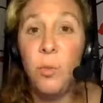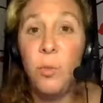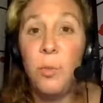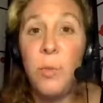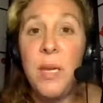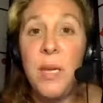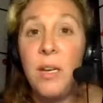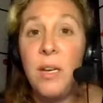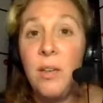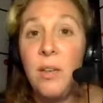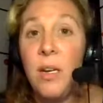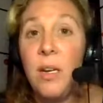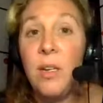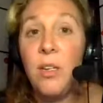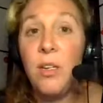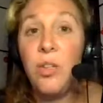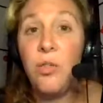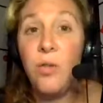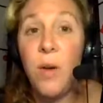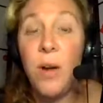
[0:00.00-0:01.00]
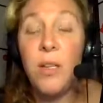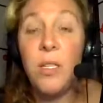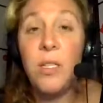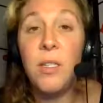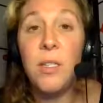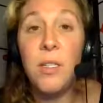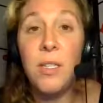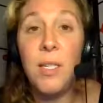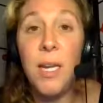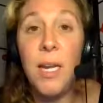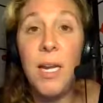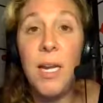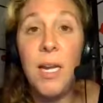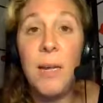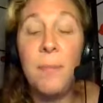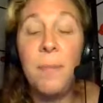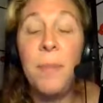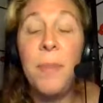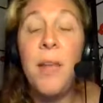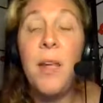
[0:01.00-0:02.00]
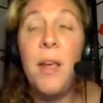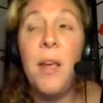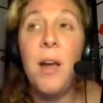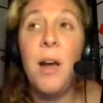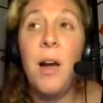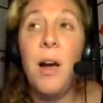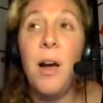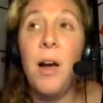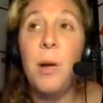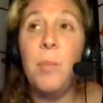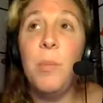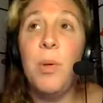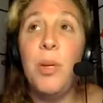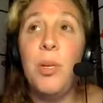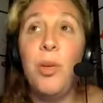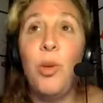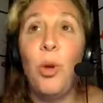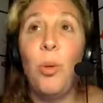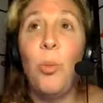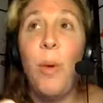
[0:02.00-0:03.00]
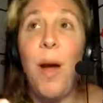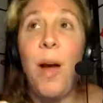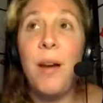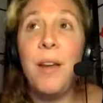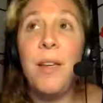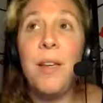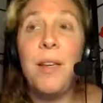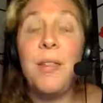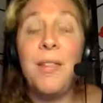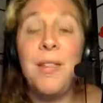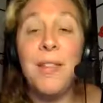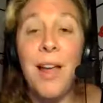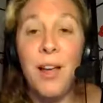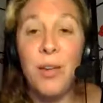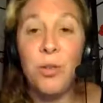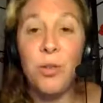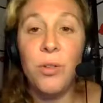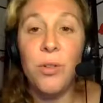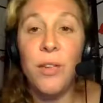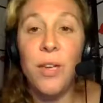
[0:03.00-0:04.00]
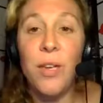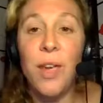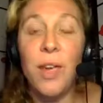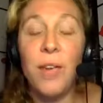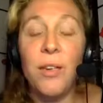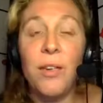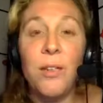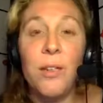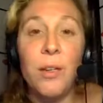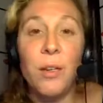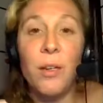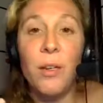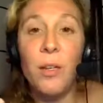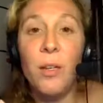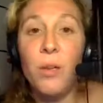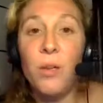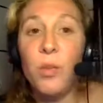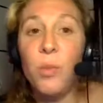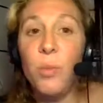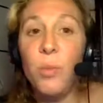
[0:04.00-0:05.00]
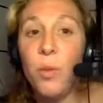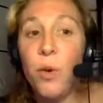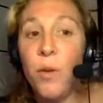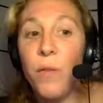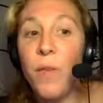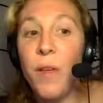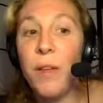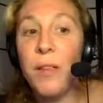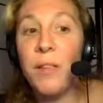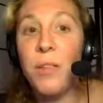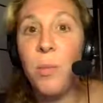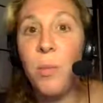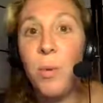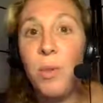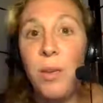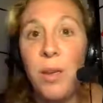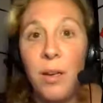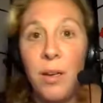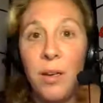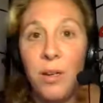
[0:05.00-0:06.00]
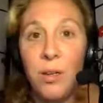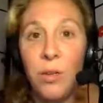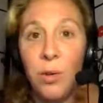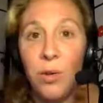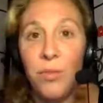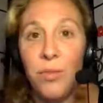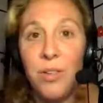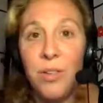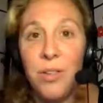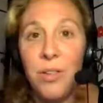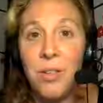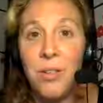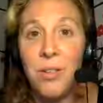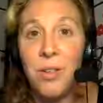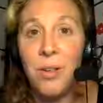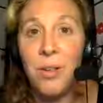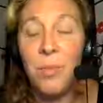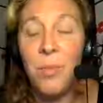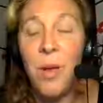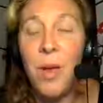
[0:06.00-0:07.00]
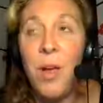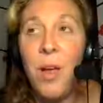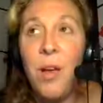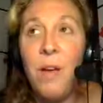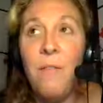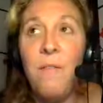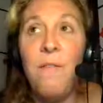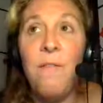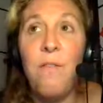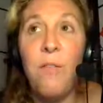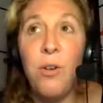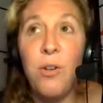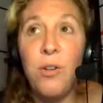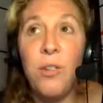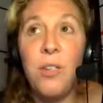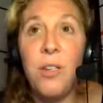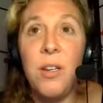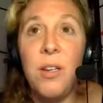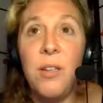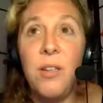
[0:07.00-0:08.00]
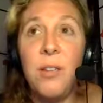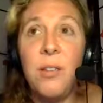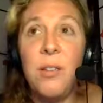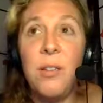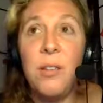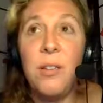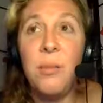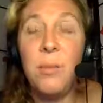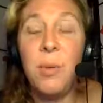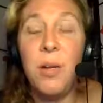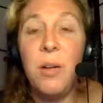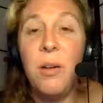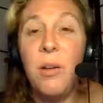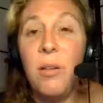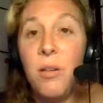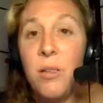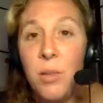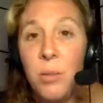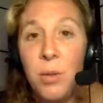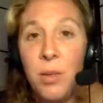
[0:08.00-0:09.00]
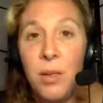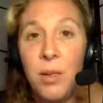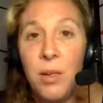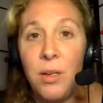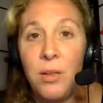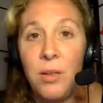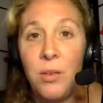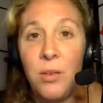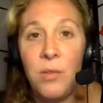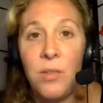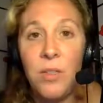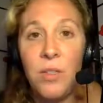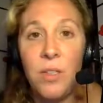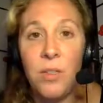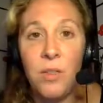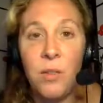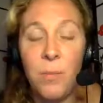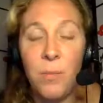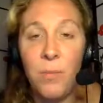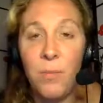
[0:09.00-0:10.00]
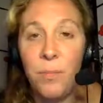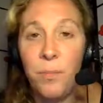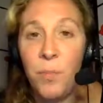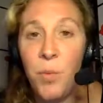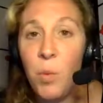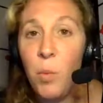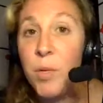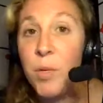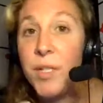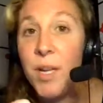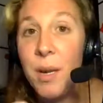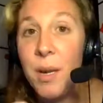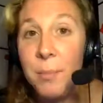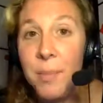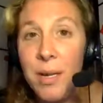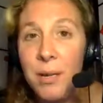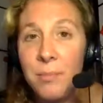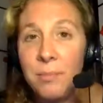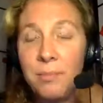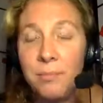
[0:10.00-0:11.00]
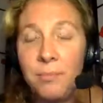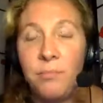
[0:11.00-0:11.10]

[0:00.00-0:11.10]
being in a stress state, your body is naturally, again, is going to use more of that sympathetic nervous system versus the parasympathetic nervous system. What does that mean?